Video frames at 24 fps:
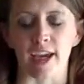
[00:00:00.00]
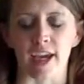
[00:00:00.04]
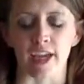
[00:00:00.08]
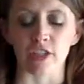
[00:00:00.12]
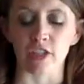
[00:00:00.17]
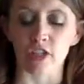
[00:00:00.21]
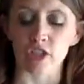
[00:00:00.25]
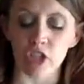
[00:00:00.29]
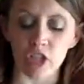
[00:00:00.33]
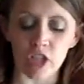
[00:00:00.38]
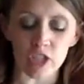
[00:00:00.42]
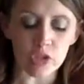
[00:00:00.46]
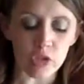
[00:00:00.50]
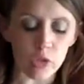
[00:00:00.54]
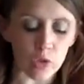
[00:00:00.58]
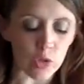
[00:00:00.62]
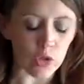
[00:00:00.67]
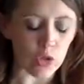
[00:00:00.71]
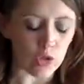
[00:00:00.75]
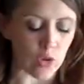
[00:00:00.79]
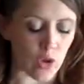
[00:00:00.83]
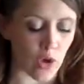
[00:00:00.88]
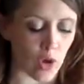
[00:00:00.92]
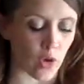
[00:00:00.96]
And just so
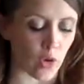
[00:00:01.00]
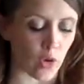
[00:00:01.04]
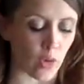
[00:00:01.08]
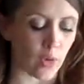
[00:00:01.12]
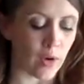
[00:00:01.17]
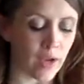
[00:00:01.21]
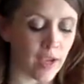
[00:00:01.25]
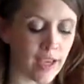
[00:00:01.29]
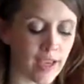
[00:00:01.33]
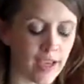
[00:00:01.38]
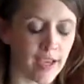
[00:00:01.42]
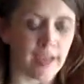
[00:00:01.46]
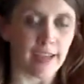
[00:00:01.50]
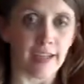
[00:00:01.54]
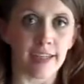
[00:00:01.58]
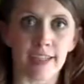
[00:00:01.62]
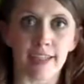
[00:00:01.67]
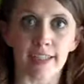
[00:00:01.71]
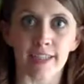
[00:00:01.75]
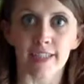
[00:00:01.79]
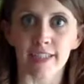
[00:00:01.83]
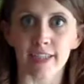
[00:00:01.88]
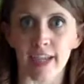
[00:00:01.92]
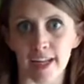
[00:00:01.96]
you know,
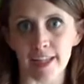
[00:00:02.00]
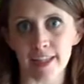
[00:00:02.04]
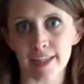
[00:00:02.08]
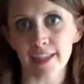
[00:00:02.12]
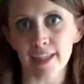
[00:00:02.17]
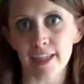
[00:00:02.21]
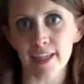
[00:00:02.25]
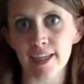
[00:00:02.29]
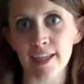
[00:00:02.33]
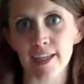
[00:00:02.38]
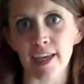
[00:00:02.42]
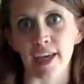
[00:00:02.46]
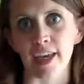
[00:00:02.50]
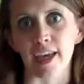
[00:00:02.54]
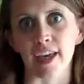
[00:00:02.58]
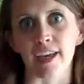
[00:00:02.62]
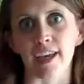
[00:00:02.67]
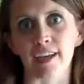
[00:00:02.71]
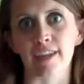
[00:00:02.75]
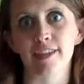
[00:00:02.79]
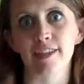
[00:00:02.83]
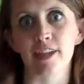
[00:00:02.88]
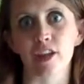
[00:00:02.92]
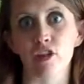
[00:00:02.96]
stenciling
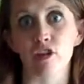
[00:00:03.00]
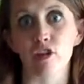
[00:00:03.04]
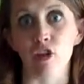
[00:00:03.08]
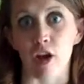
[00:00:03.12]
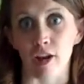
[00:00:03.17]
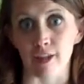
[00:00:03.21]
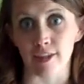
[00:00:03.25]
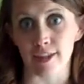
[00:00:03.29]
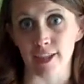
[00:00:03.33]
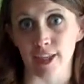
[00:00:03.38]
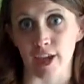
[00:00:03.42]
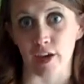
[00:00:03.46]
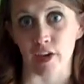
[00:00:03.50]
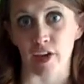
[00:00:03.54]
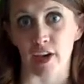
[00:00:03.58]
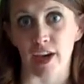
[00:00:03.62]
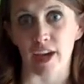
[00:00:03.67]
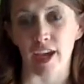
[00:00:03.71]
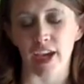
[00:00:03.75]
is not scary.